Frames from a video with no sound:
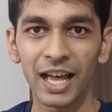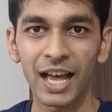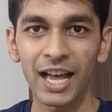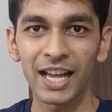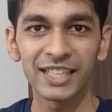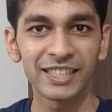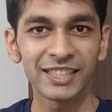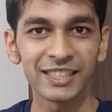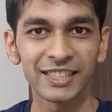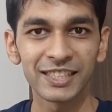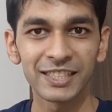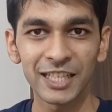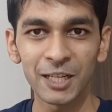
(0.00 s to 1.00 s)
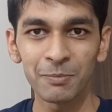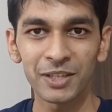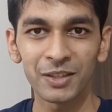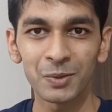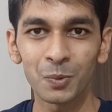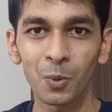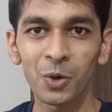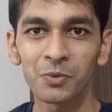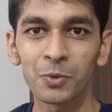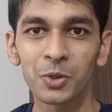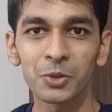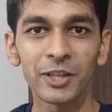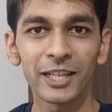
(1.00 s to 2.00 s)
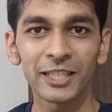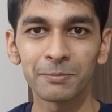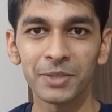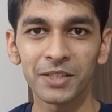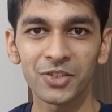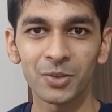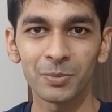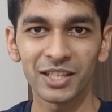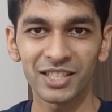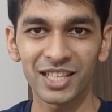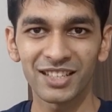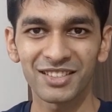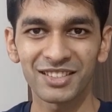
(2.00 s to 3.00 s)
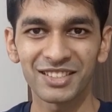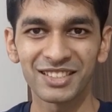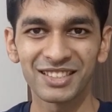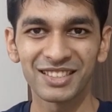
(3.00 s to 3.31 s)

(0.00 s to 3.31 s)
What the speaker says: and tell me what would you expect from my channel.